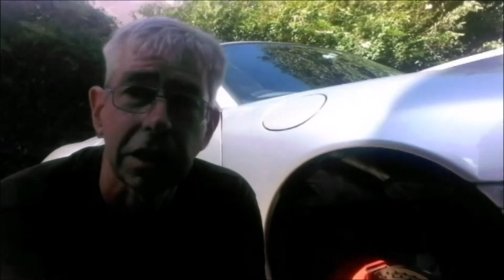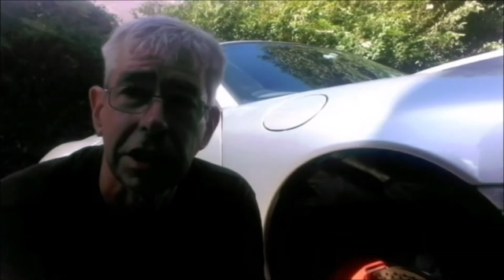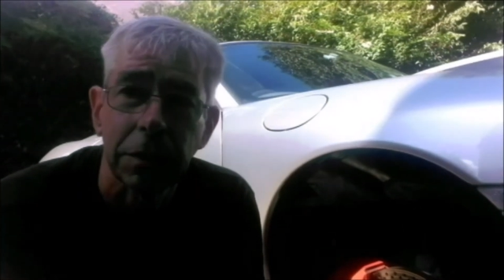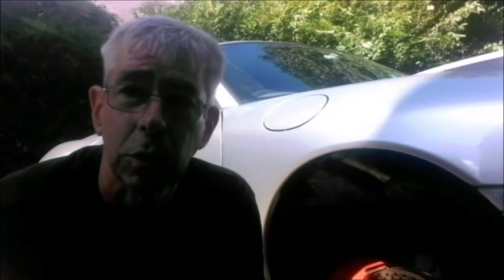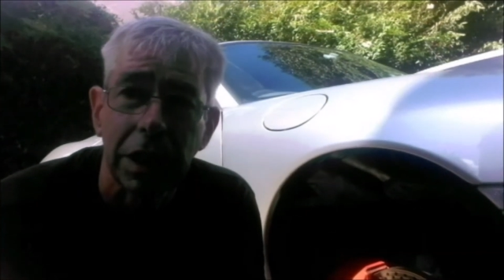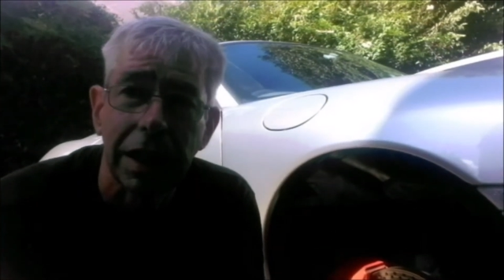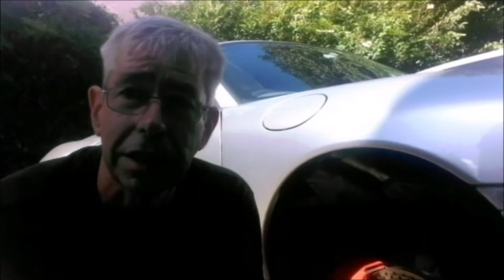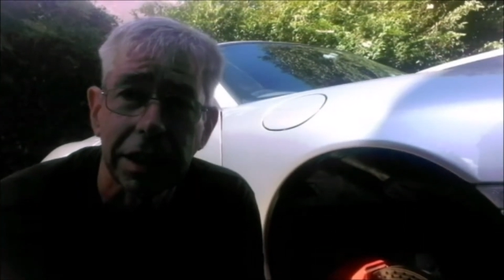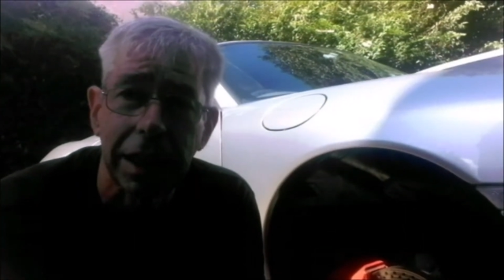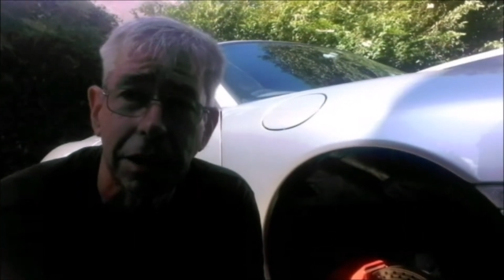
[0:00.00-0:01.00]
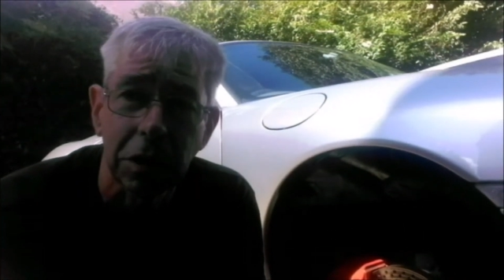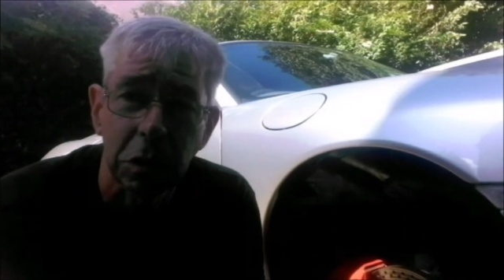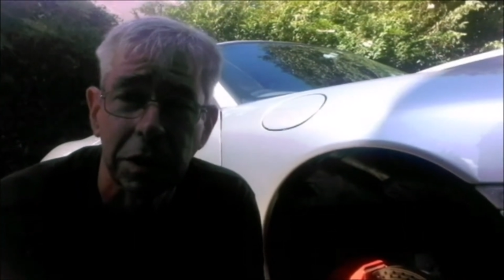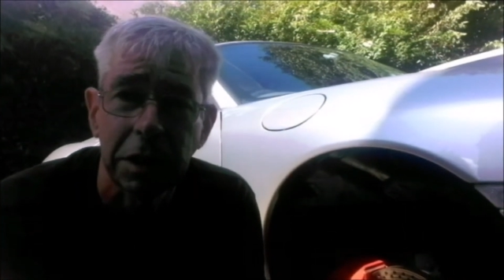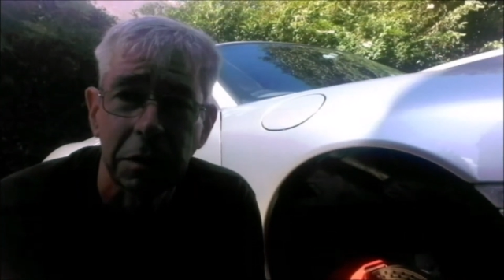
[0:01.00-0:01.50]
several days ago
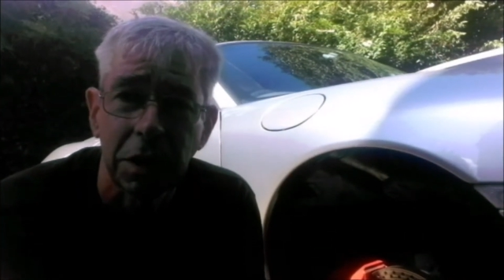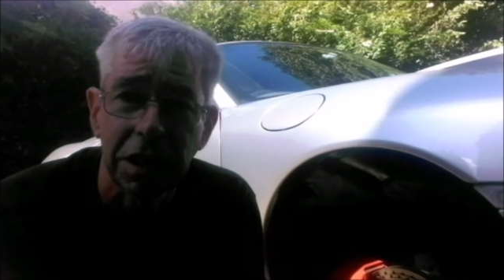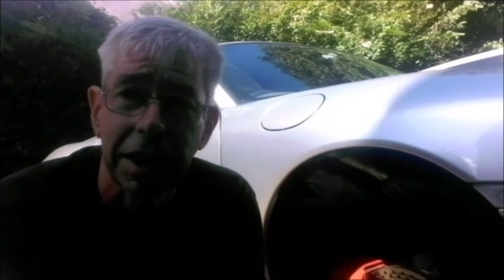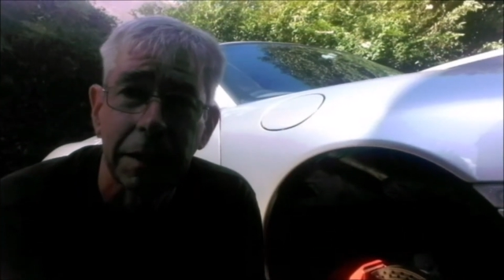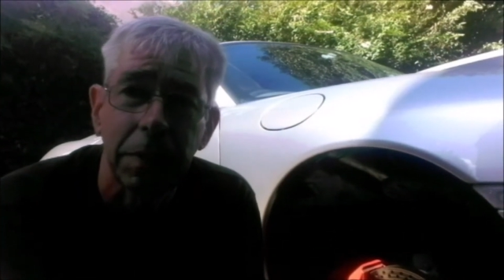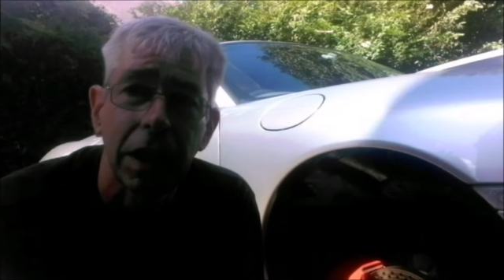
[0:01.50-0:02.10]
because we wanted to get